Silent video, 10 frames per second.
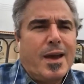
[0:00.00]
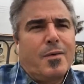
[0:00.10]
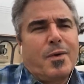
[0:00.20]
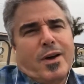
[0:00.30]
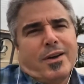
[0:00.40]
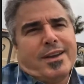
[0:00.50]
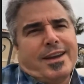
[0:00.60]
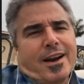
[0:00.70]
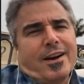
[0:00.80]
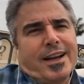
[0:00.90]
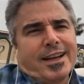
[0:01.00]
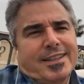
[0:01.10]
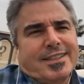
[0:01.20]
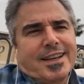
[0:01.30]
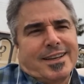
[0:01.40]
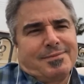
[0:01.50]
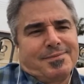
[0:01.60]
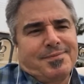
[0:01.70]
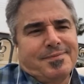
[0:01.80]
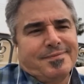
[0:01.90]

Well, Kara has, um,